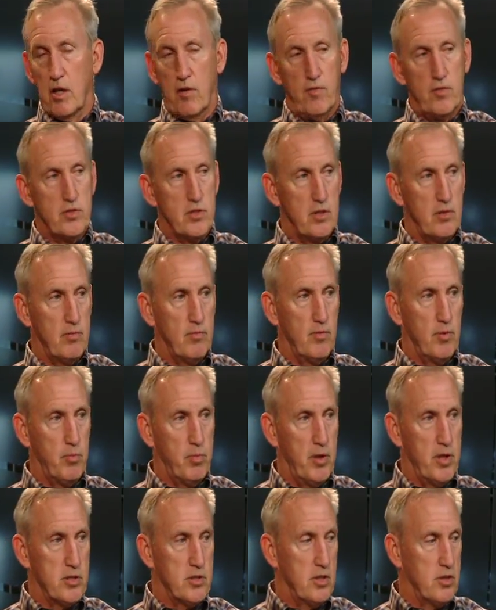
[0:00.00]
Obviously, the
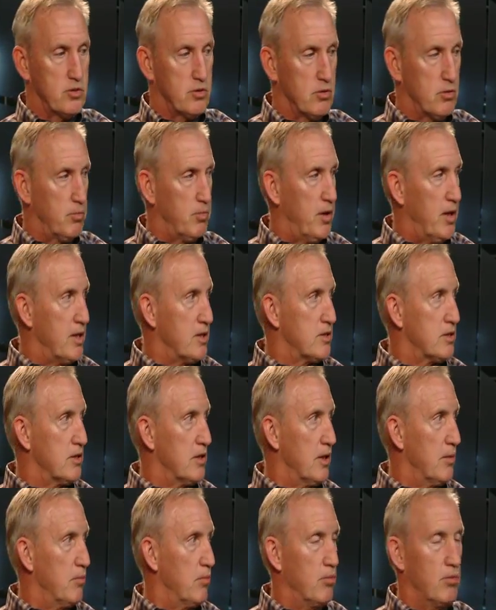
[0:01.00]
presidential debate's
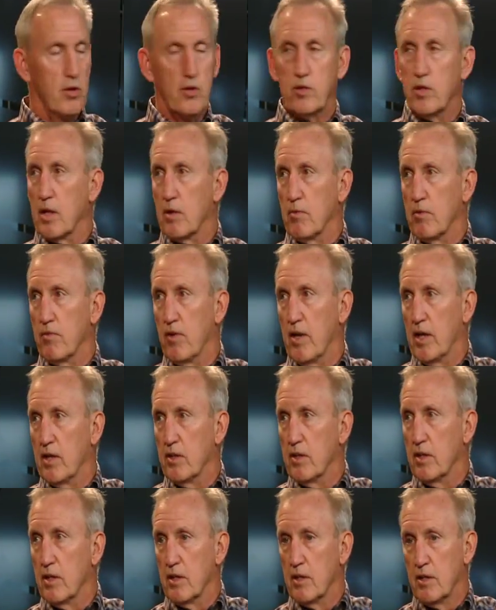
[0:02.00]
the number one thing we've
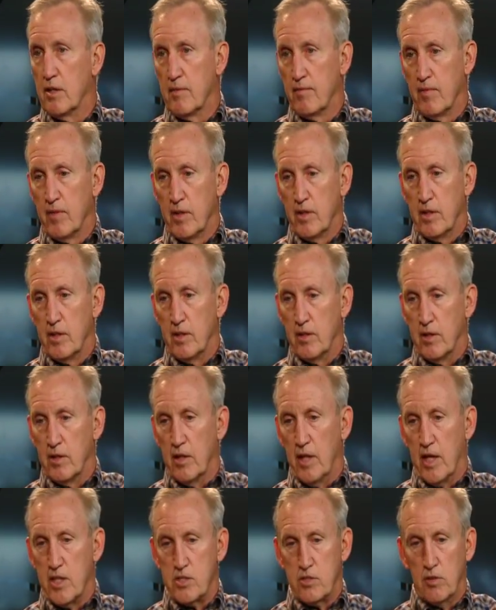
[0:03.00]
had there sure. at a
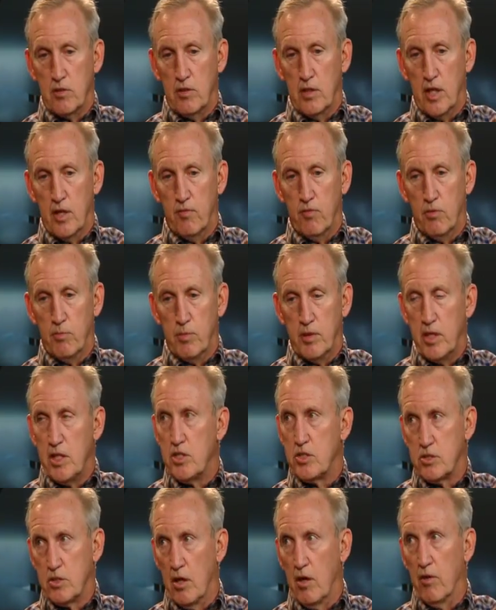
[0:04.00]
national level. But
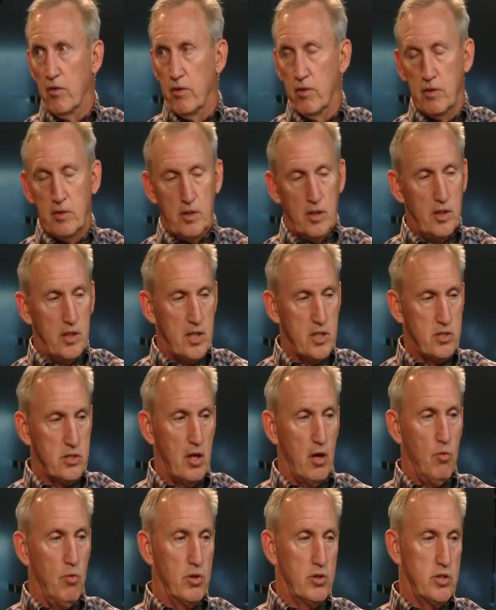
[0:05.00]
he saw the he
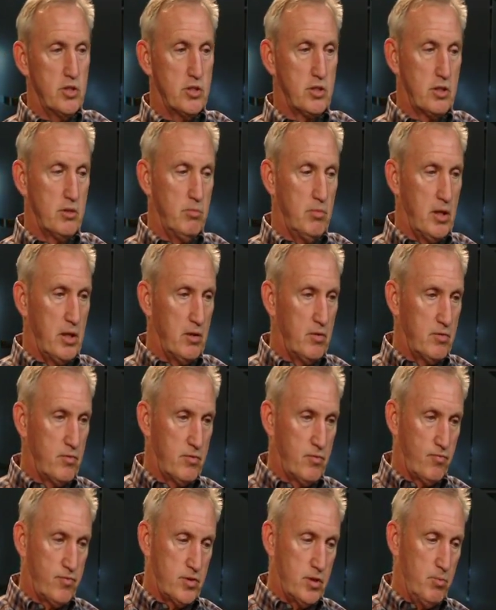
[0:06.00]
saw what this could mean
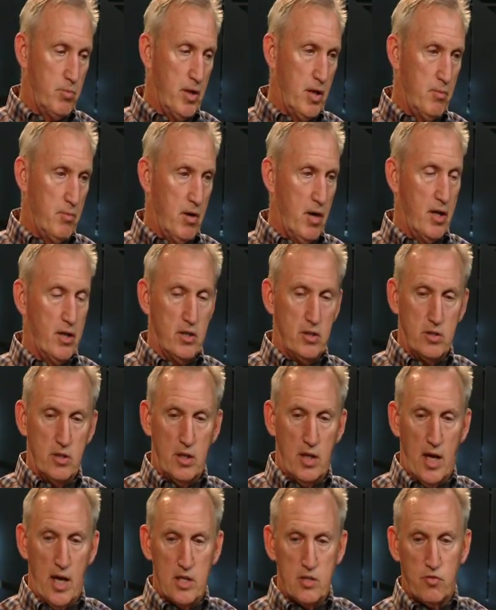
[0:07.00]
to Belmont and
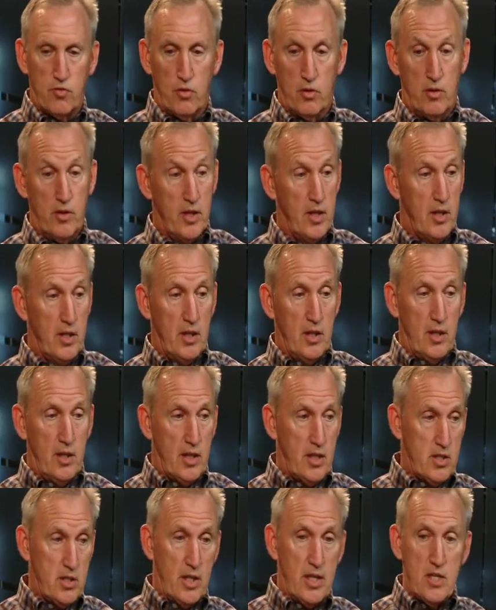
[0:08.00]
to Nashville.
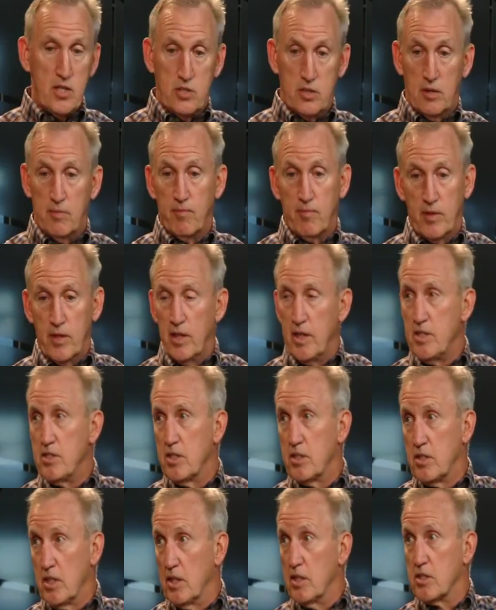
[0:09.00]
He, he's a
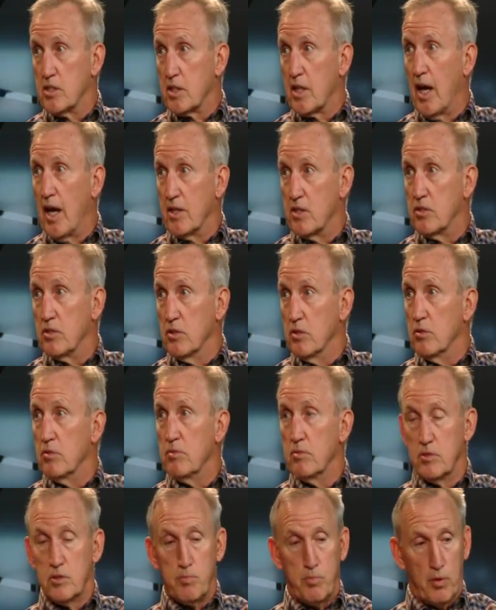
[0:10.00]
he's a tennis guy
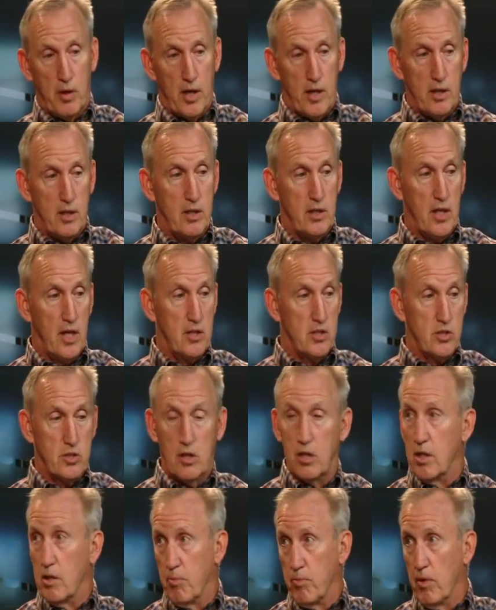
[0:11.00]
too. He's played it. He had a
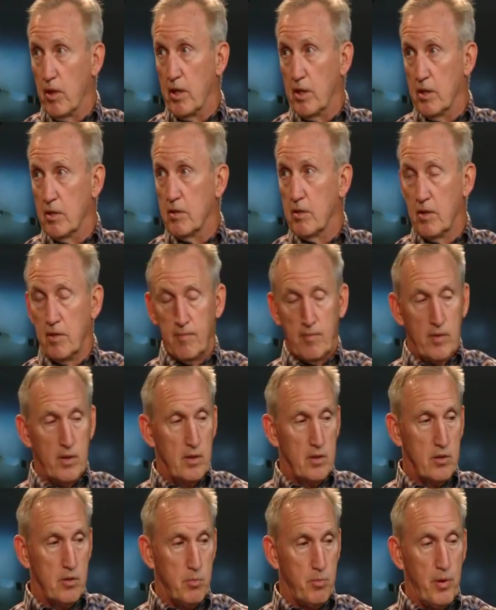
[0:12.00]
son that played it
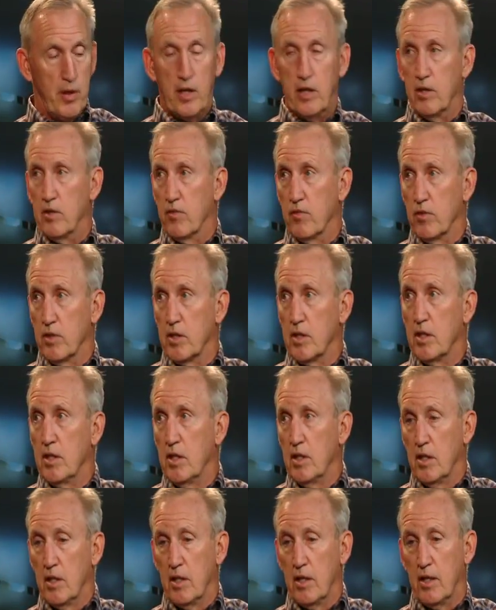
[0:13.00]
competitively,
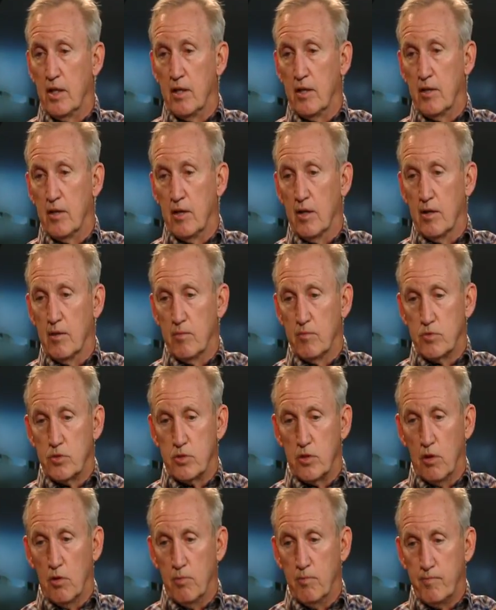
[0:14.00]
and uh,
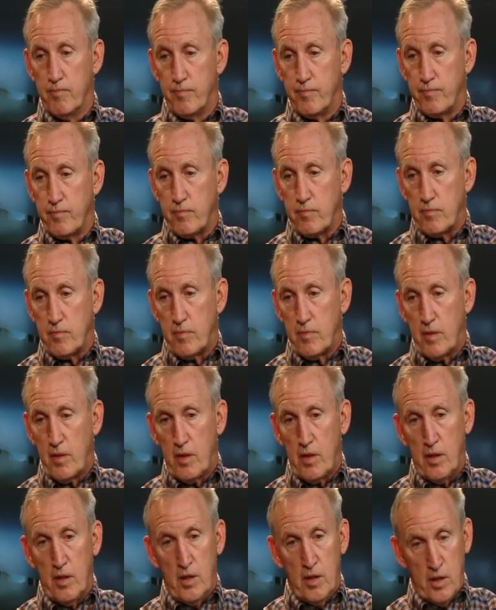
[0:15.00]
so
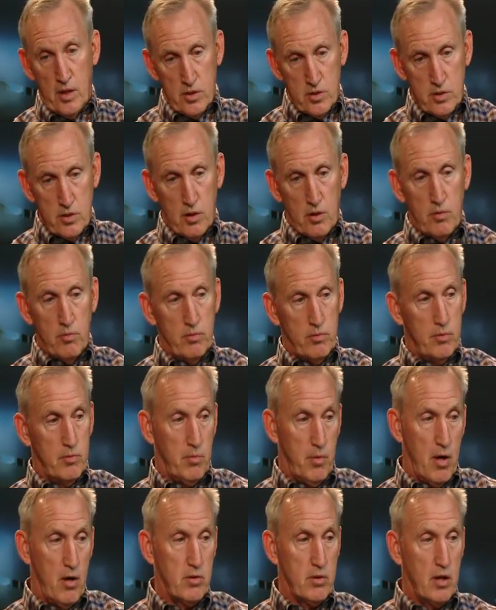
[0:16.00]
so
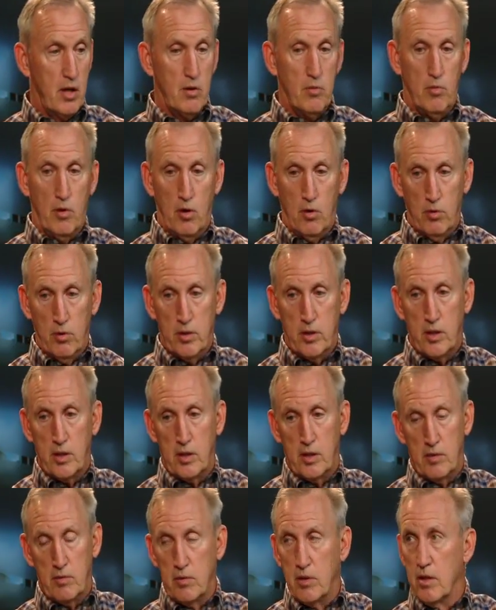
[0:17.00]
the ball got
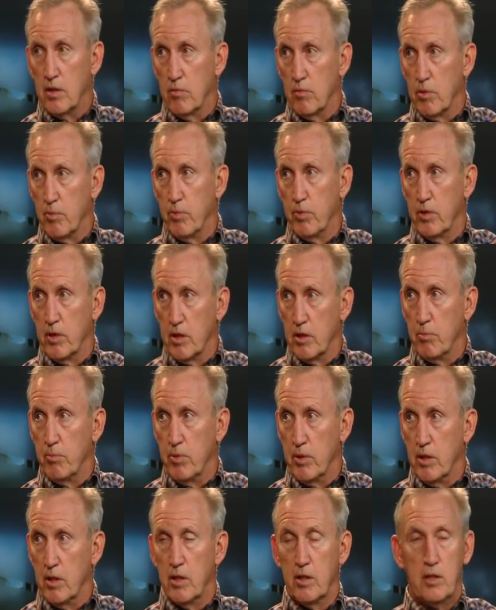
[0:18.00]
rolling, and, and we put in a
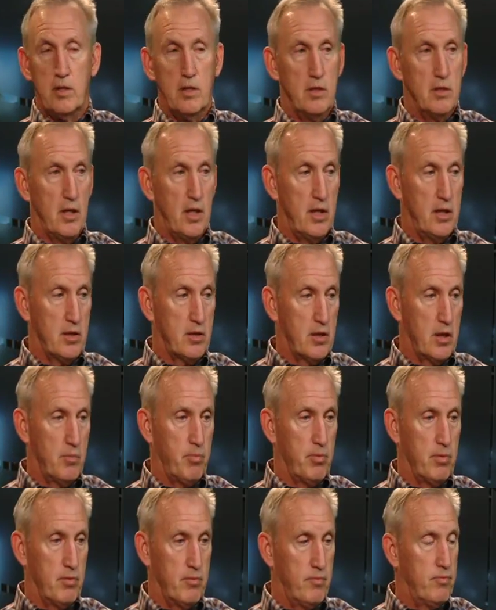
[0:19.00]
bid and had a
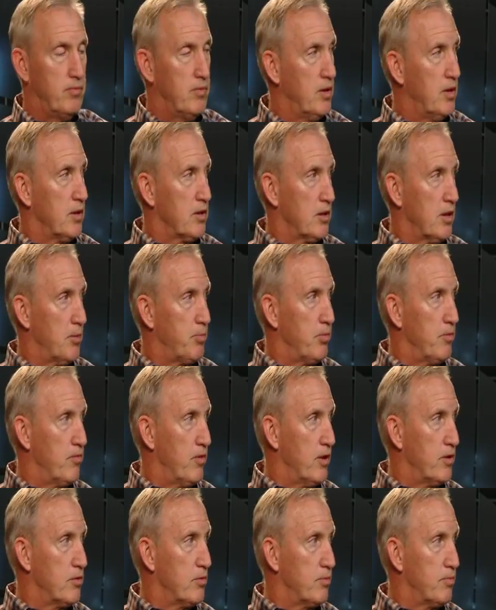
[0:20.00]
couple of couple
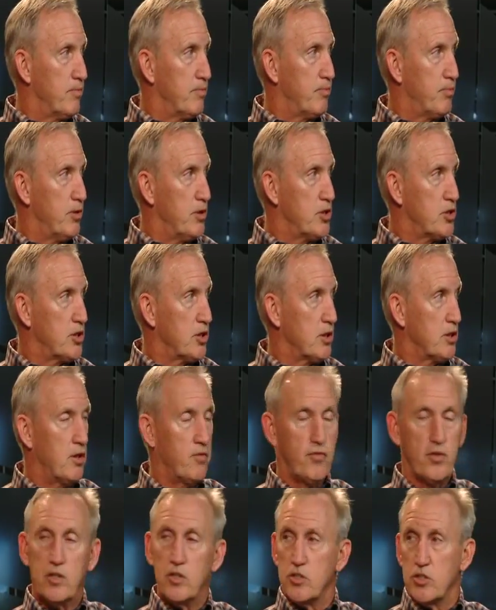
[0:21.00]
of other mm -hmm. pretty
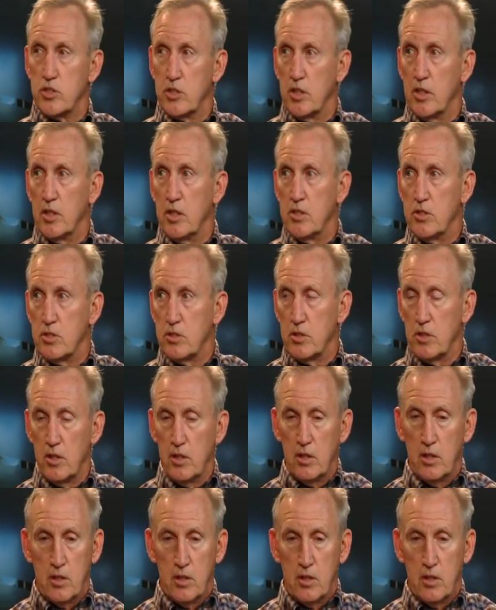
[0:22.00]
significant cities.